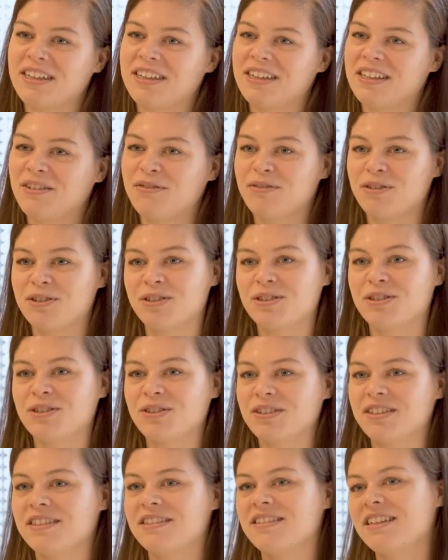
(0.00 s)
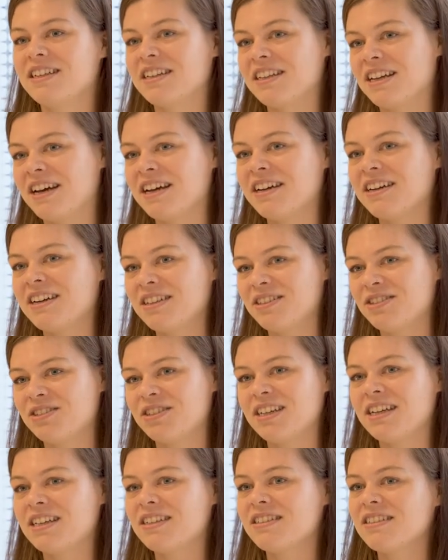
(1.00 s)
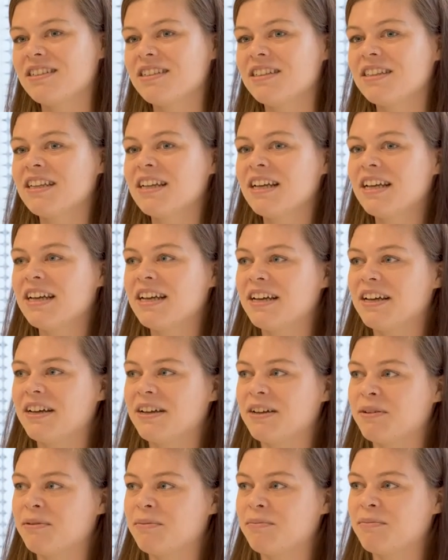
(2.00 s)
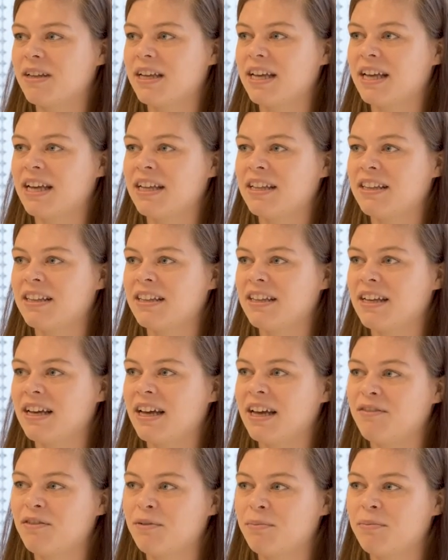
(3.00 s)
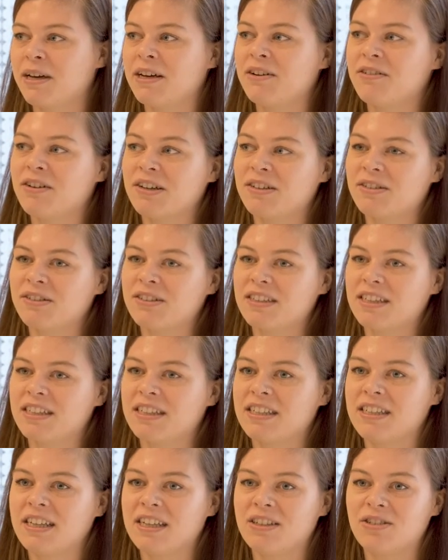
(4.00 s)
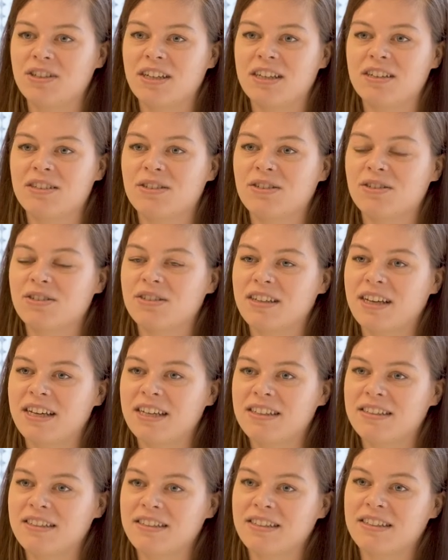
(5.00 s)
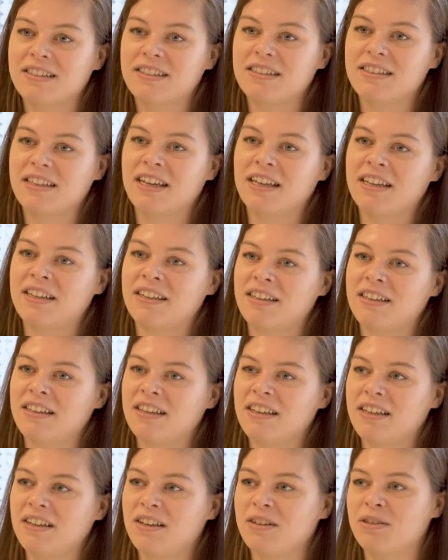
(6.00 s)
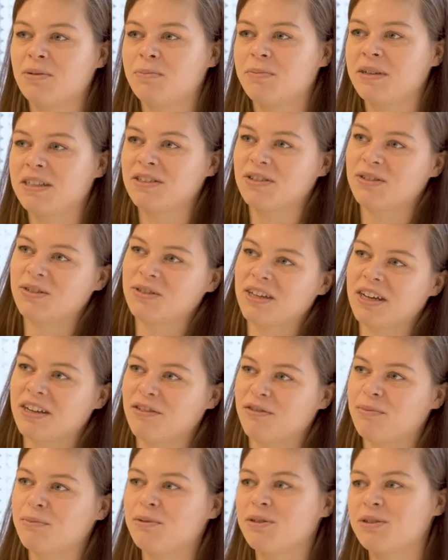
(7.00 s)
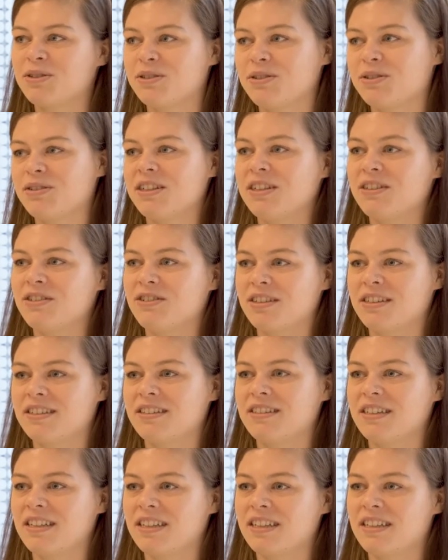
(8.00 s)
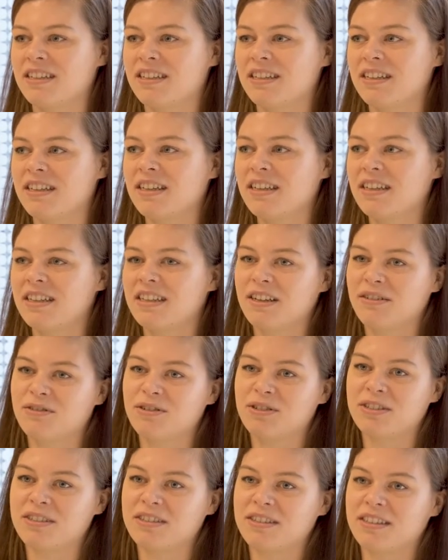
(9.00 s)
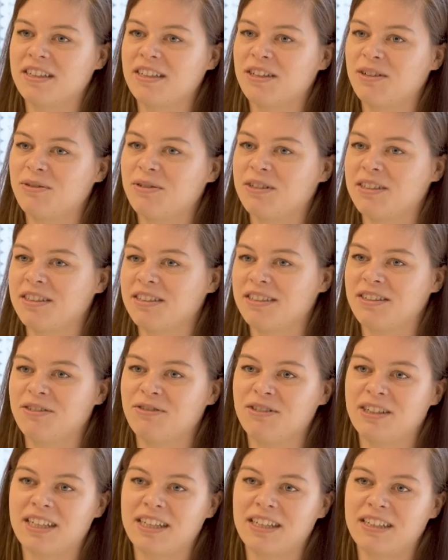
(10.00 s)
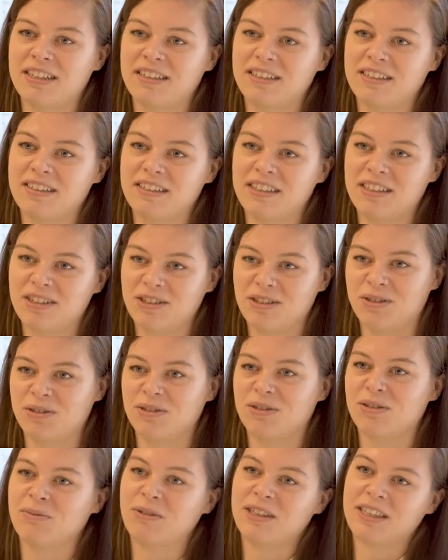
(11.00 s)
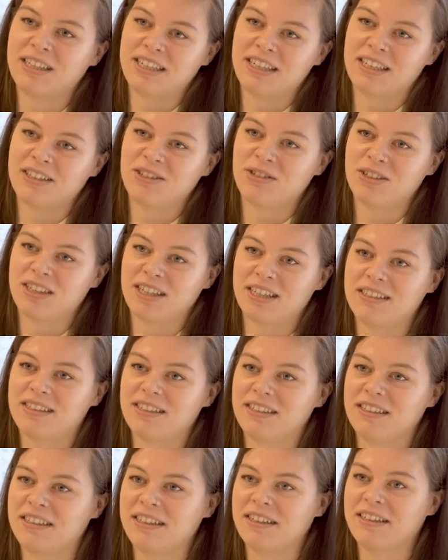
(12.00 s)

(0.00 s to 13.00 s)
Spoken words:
diverse students in higher education. And I have a background in educational sciences and a special kind of personal interest in diversity, equality related issues within education.